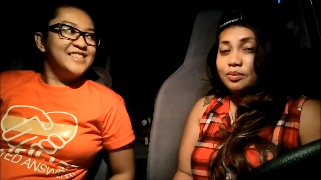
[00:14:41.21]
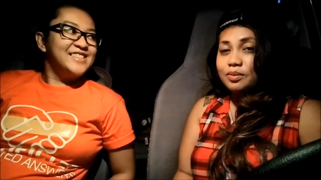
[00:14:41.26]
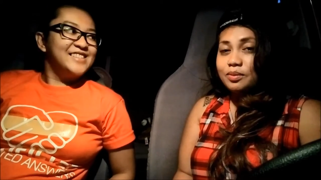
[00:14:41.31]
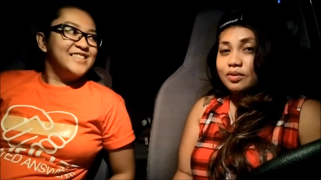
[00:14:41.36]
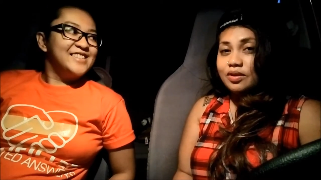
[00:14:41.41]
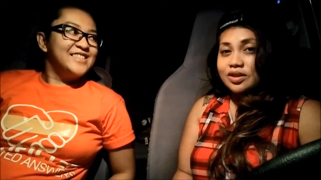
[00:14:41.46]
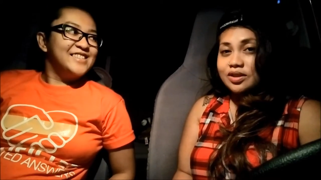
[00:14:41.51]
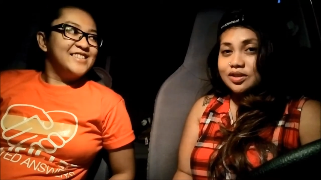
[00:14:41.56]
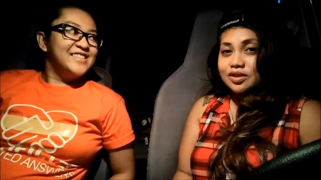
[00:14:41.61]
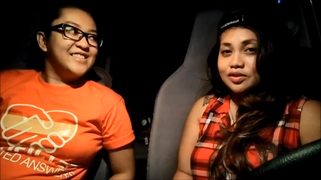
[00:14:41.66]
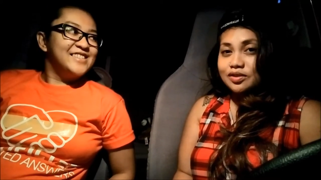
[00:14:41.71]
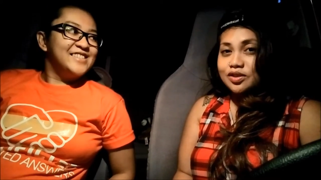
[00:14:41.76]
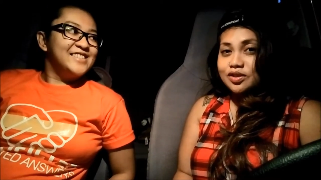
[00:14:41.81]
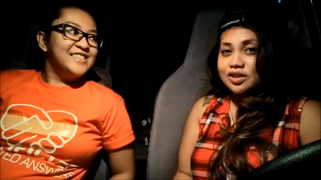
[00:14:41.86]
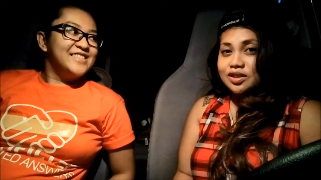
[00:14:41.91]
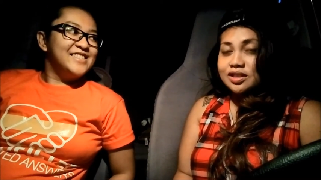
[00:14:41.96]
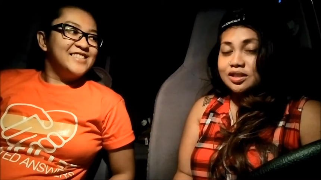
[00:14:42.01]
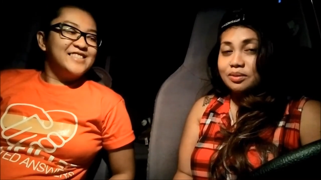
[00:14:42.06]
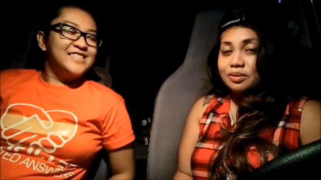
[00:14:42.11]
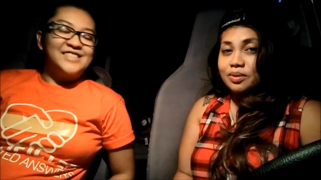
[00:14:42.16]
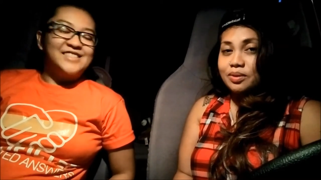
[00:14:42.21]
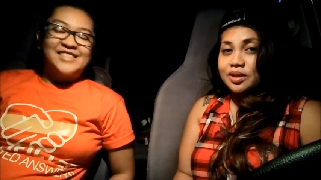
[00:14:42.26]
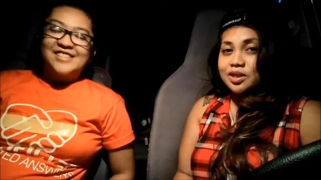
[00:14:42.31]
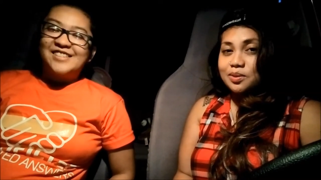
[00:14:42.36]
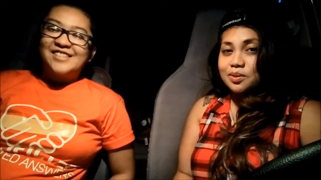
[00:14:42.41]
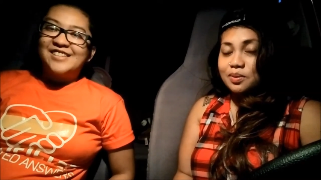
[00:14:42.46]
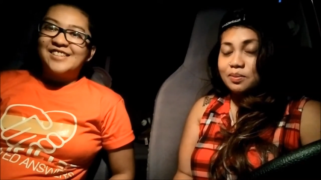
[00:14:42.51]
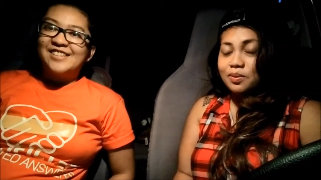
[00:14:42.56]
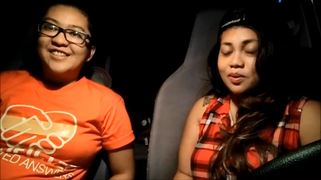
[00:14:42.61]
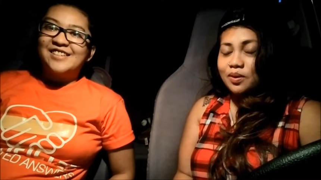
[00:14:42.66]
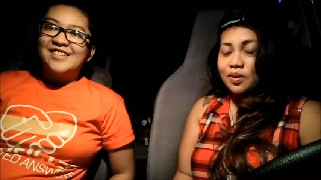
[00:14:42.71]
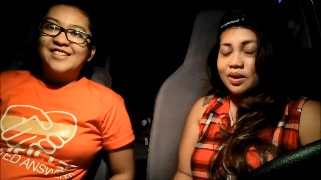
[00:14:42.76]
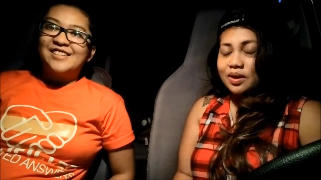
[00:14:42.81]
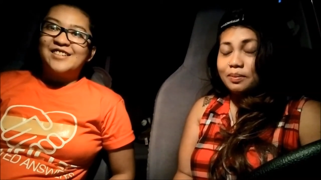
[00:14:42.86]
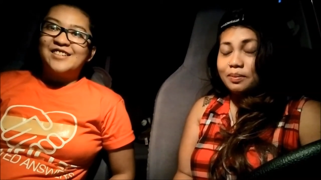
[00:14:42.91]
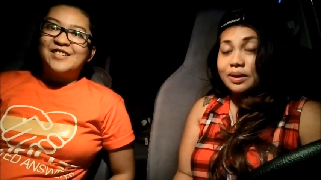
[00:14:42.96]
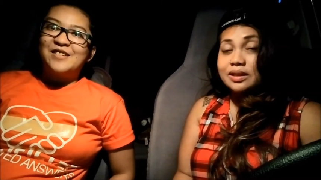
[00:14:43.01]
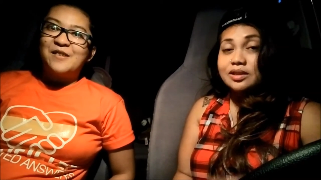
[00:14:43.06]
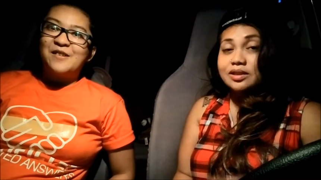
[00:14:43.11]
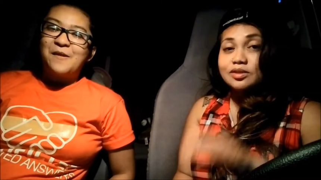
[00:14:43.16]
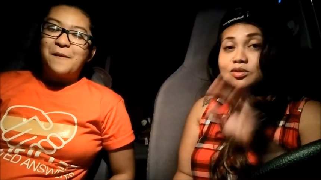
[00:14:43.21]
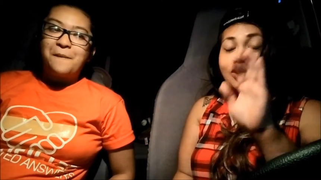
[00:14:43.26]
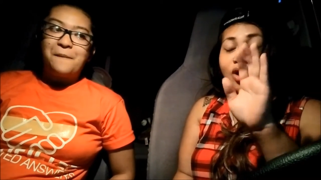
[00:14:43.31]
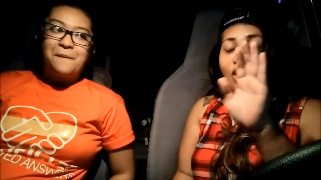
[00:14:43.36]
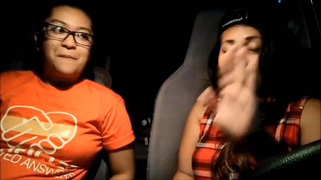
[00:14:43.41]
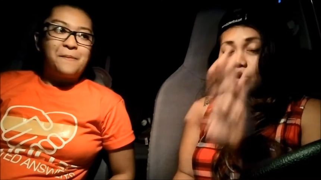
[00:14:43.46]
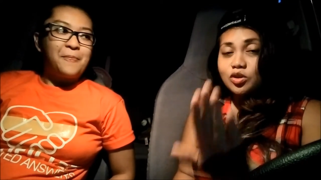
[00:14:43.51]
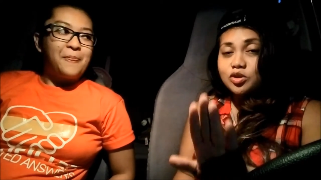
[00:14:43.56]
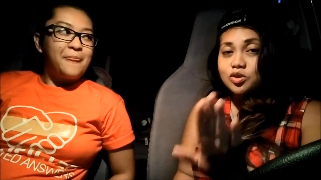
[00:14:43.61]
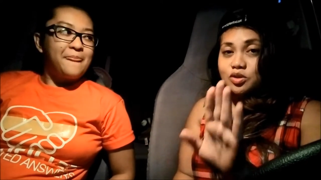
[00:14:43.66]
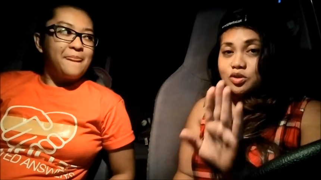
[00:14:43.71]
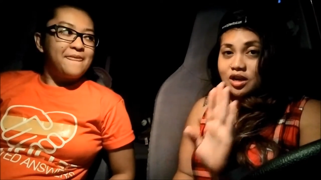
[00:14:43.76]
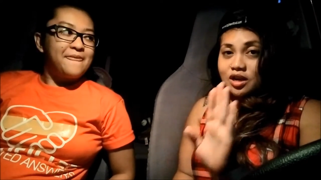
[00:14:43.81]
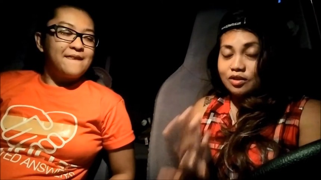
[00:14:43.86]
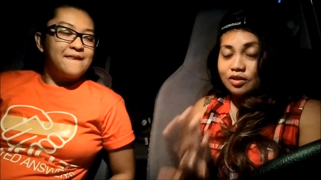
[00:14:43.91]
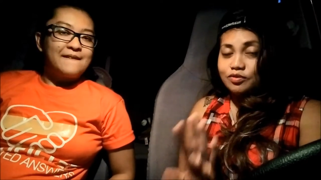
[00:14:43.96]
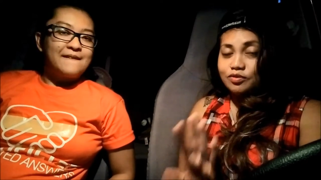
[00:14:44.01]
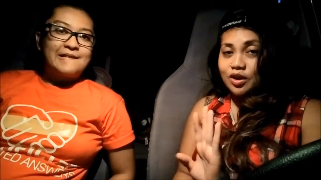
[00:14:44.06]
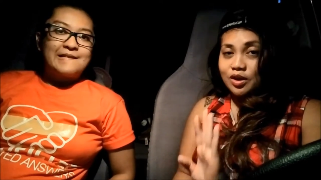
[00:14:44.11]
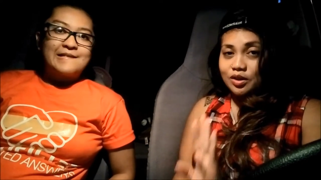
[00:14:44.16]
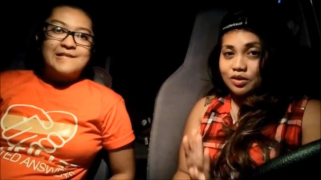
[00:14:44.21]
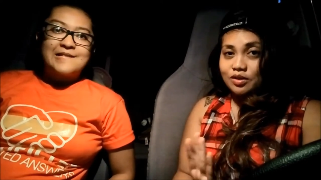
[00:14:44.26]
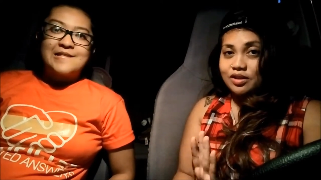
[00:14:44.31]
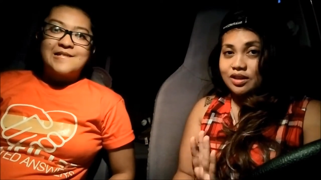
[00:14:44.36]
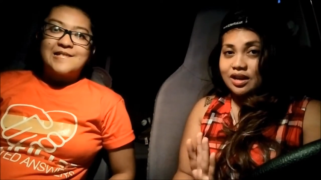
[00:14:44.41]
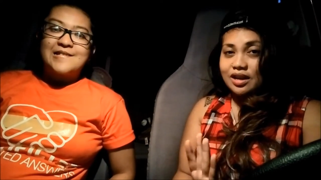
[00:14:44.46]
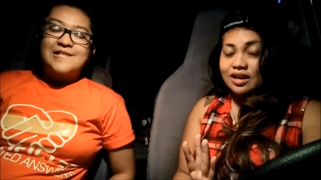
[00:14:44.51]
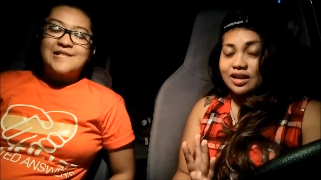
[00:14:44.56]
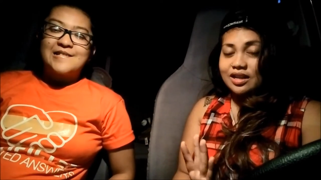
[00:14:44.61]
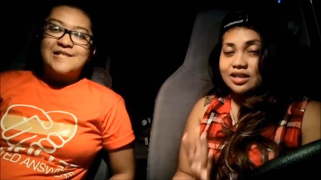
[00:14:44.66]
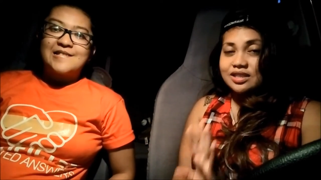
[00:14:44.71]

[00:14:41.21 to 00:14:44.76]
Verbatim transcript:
Speaker 1: For me, resolutions are made to be broken. But no, do not follow that.